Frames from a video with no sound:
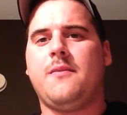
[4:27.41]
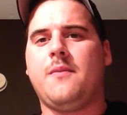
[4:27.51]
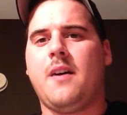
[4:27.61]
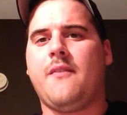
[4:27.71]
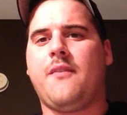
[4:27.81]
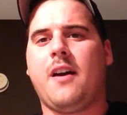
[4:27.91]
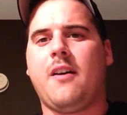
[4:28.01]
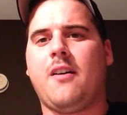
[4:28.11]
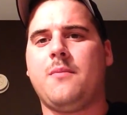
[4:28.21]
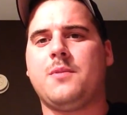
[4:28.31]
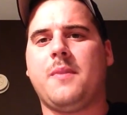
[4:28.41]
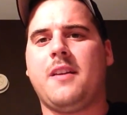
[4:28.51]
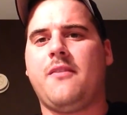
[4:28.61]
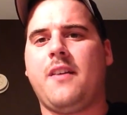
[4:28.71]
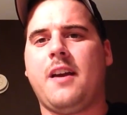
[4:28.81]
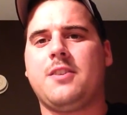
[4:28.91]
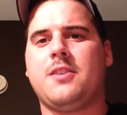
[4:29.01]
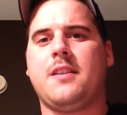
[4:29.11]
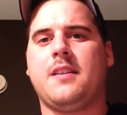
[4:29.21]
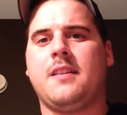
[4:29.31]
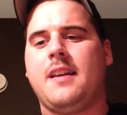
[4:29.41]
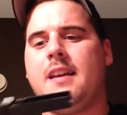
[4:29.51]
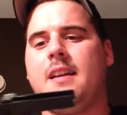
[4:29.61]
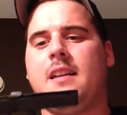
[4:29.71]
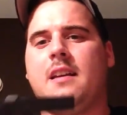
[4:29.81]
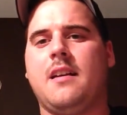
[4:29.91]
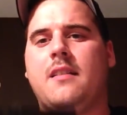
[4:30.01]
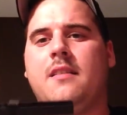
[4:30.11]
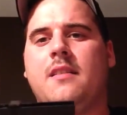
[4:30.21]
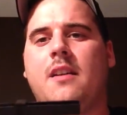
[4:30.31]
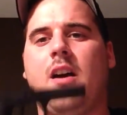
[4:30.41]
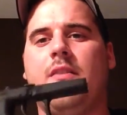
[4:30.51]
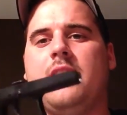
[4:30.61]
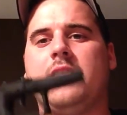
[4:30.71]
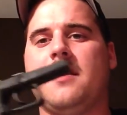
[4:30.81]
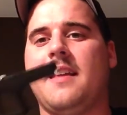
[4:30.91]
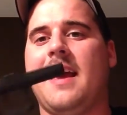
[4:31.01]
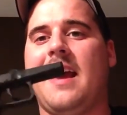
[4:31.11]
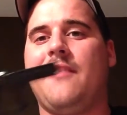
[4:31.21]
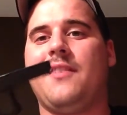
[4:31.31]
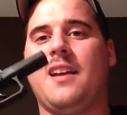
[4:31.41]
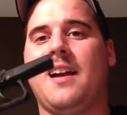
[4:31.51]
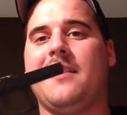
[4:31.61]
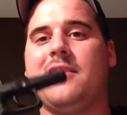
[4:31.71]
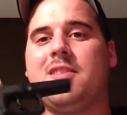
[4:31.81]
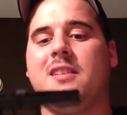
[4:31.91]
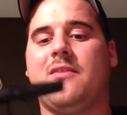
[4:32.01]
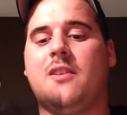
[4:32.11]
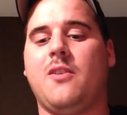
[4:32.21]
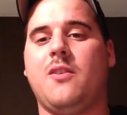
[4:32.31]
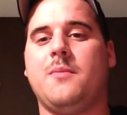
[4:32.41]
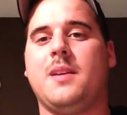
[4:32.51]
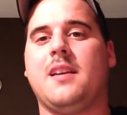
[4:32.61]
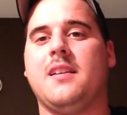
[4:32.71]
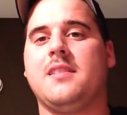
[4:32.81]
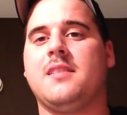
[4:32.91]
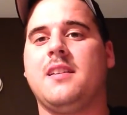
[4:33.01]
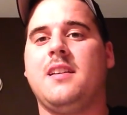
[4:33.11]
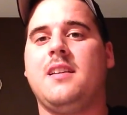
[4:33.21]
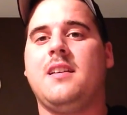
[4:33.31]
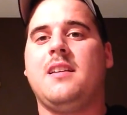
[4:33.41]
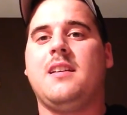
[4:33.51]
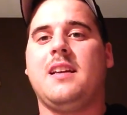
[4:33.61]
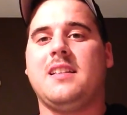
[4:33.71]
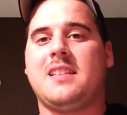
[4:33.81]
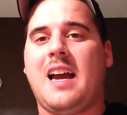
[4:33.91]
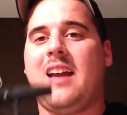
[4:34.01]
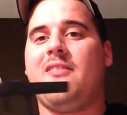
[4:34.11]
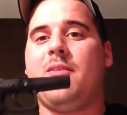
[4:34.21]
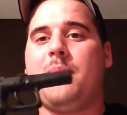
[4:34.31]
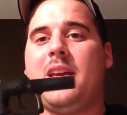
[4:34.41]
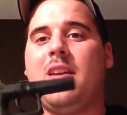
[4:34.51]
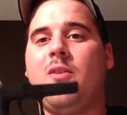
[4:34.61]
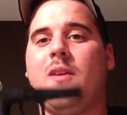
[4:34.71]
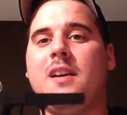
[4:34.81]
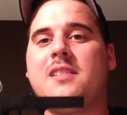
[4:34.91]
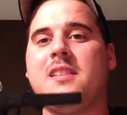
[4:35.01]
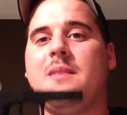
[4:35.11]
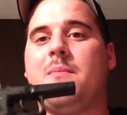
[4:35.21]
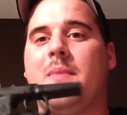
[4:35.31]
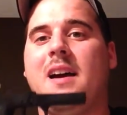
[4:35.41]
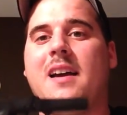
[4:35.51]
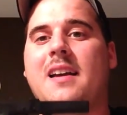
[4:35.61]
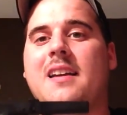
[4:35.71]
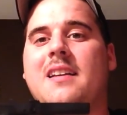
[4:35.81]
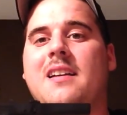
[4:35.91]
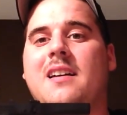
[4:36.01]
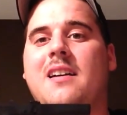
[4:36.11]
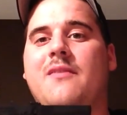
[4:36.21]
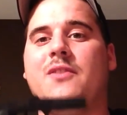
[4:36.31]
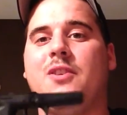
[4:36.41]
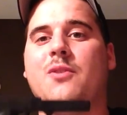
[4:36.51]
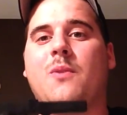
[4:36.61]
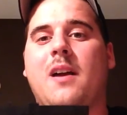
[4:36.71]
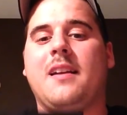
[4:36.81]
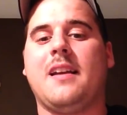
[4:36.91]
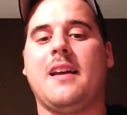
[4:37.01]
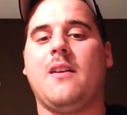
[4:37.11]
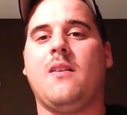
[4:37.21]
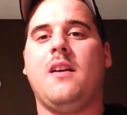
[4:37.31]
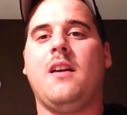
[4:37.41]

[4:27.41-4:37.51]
firearms manufacturing, and obviously they haven't got their stuff going because it's kind of a POS in my view right now.